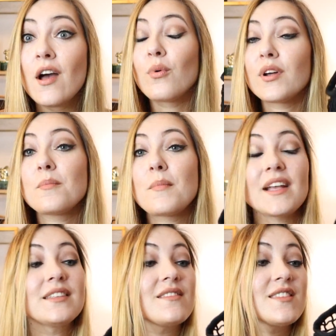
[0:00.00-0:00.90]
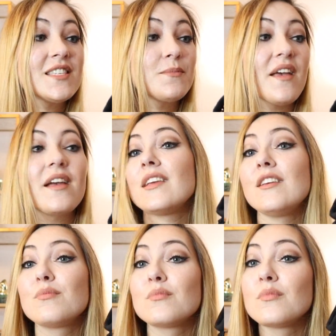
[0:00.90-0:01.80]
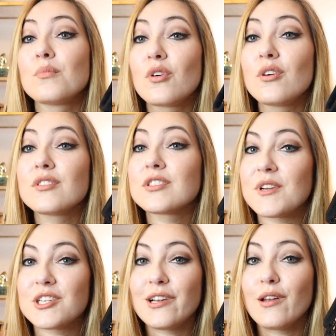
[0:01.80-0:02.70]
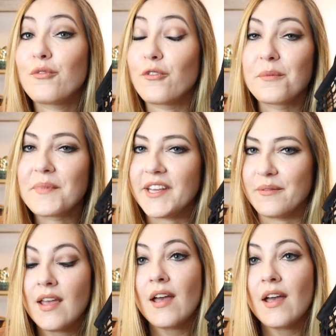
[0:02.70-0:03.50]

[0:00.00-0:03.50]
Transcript: what makes this bag even more special for me.